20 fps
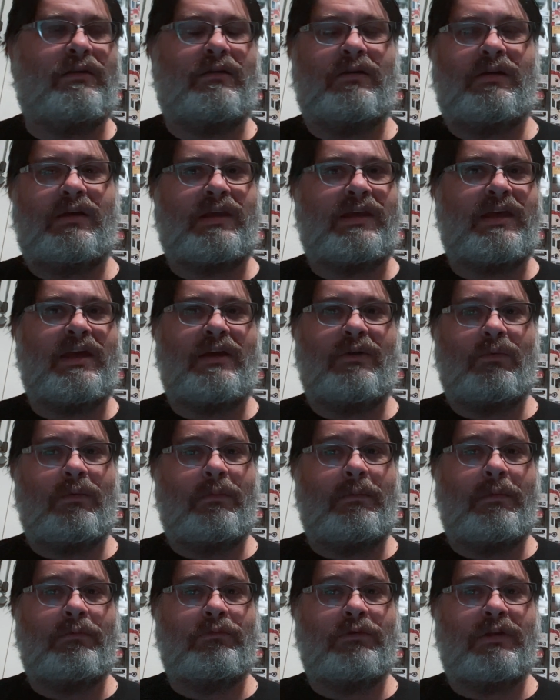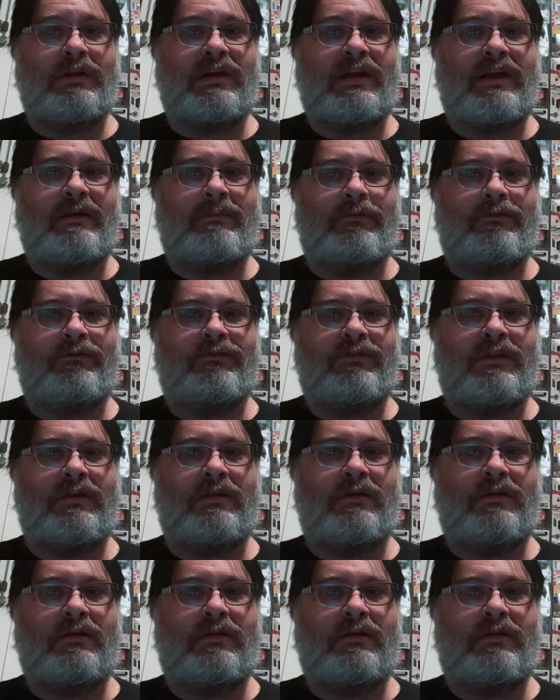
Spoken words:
I can't remember the name of